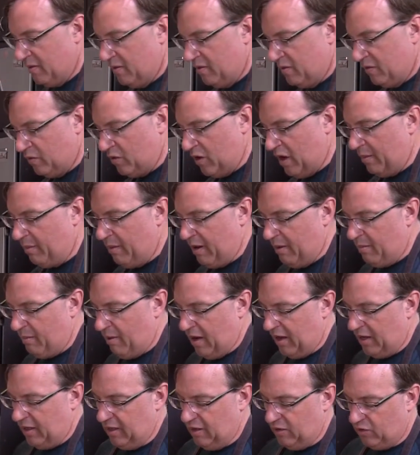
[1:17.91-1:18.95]
So I buy
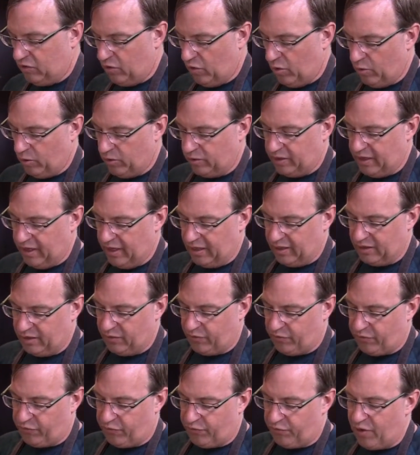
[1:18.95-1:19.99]
my yeast wholesale. It's a
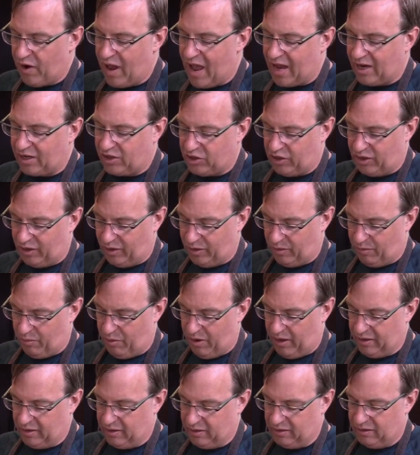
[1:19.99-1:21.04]
fraction of the
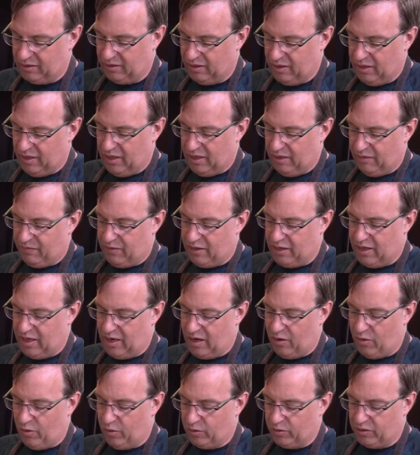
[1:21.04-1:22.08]
price. You can get
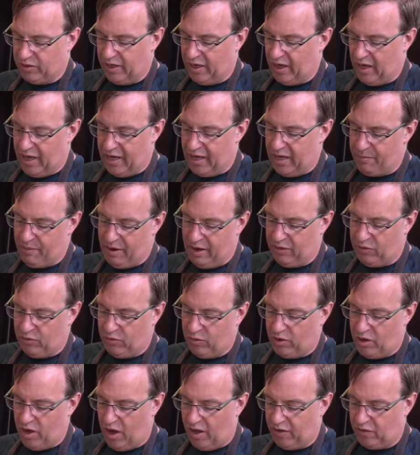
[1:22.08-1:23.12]
it wholesale. I get mine through
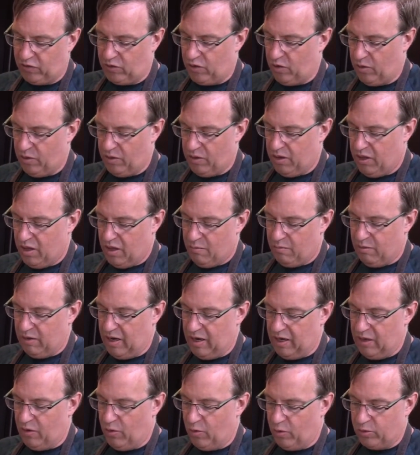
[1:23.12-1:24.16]
Costco, but
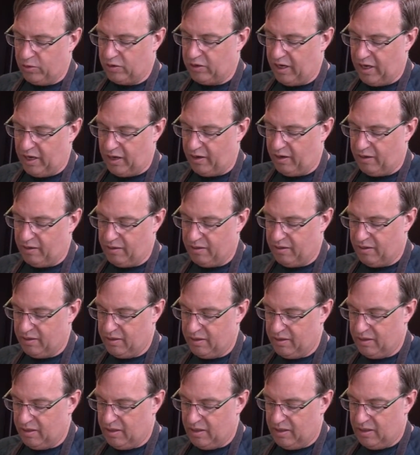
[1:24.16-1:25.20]
any wholesaler
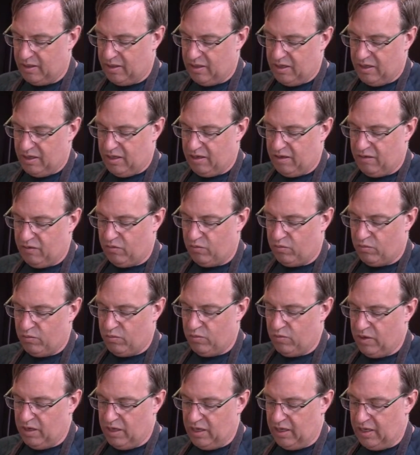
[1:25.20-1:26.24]
is
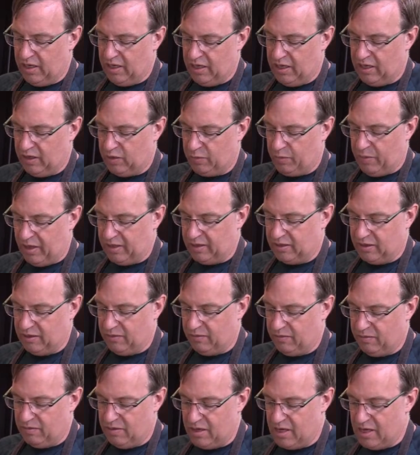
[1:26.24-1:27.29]
really inexpensive.